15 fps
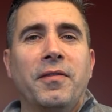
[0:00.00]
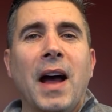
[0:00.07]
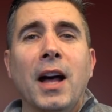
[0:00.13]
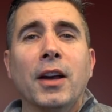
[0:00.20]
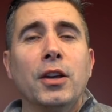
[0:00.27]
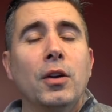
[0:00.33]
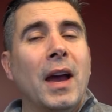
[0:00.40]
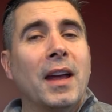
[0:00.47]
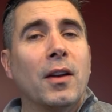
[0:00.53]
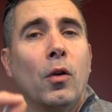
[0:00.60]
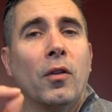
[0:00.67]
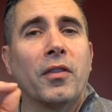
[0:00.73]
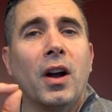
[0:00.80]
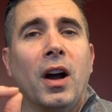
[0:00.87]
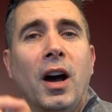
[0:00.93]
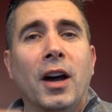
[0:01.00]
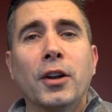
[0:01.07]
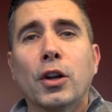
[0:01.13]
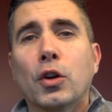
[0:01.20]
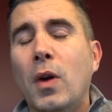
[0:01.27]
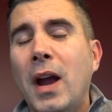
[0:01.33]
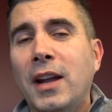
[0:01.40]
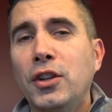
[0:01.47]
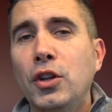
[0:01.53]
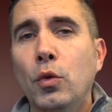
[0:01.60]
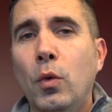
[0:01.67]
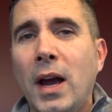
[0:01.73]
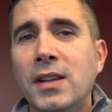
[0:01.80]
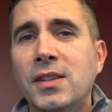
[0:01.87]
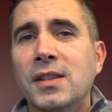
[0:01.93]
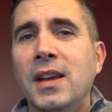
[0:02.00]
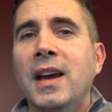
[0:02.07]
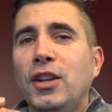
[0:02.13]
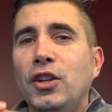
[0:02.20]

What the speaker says: value at over 100 grand US.